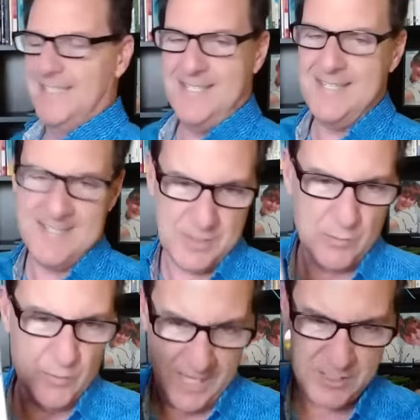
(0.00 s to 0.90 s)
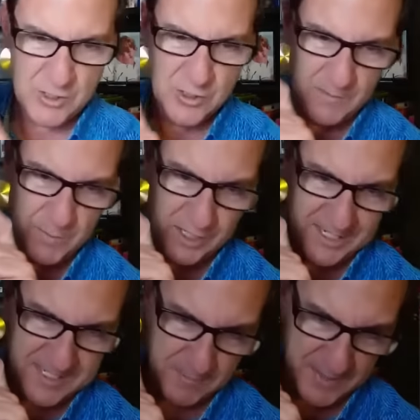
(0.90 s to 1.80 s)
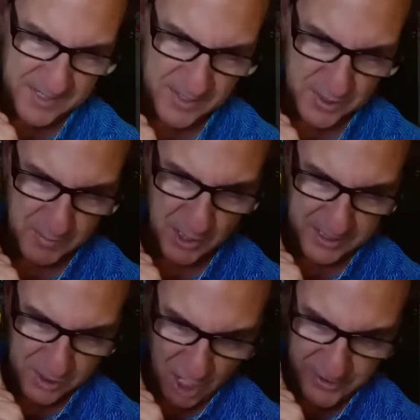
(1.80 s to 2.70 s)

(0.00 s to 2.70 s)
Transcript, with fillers: This isn't a relationship book, it's a business book. It's